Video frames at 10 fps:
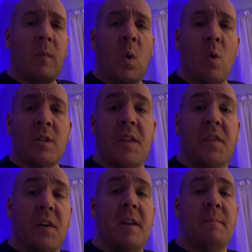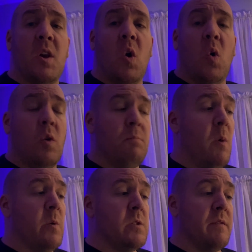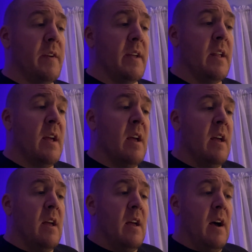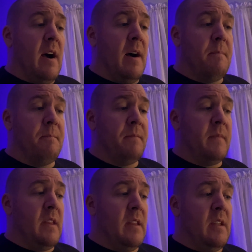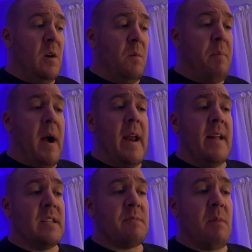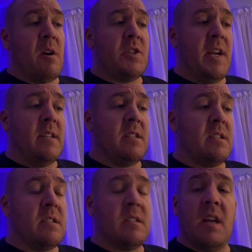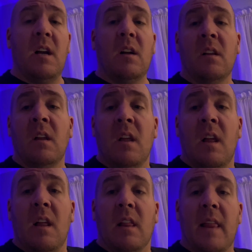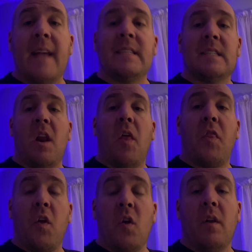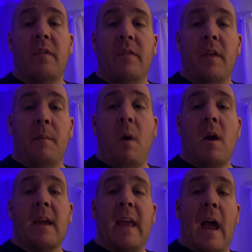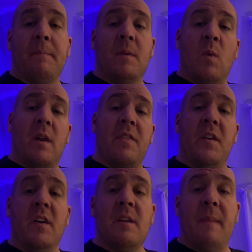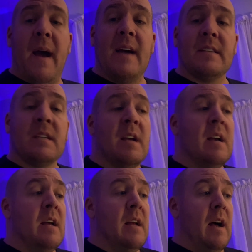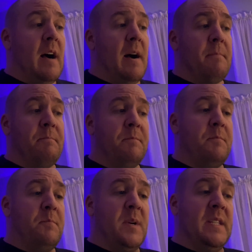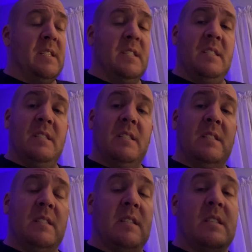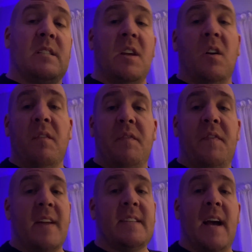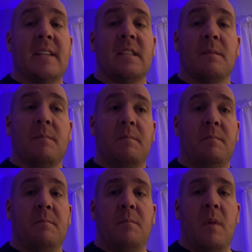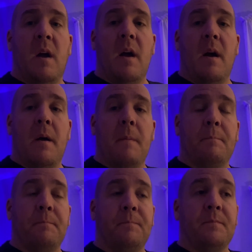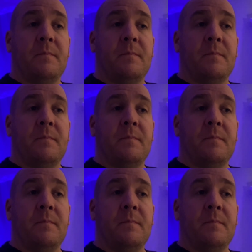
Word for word: or is Ethereum going to hold most of it? Um, you know, Binance Smart Chain still less than a third of the market cap than what Ethereum has, um, but still fantastic um,